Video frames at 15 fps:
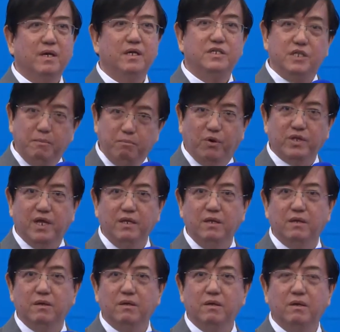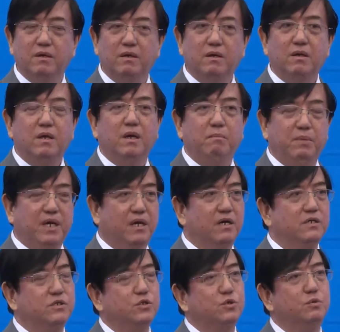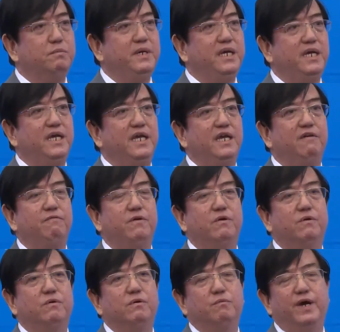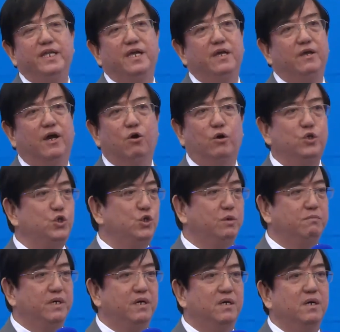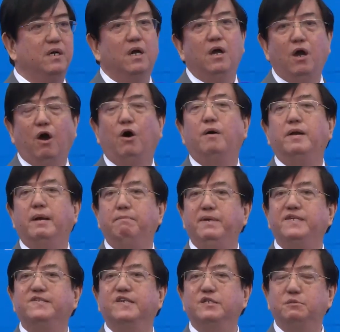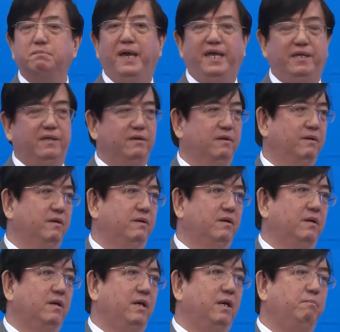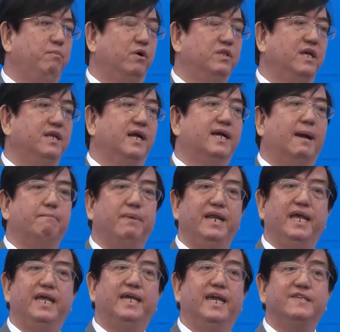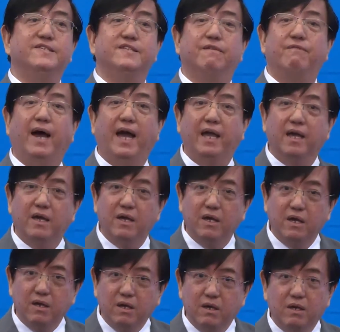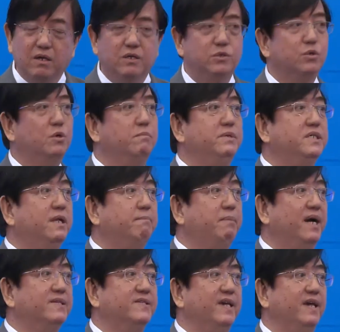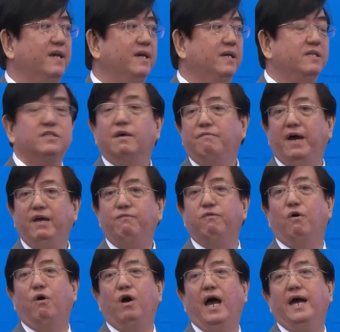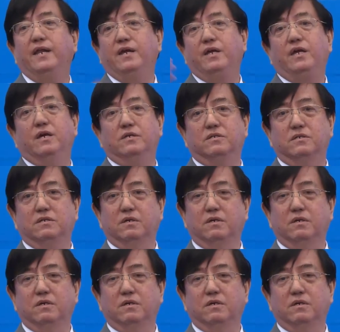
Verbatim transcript: It's important because to me, if you, whether you're a consumer or the businessman, important the company can survive. So Mr. Park say, survive for 100 years.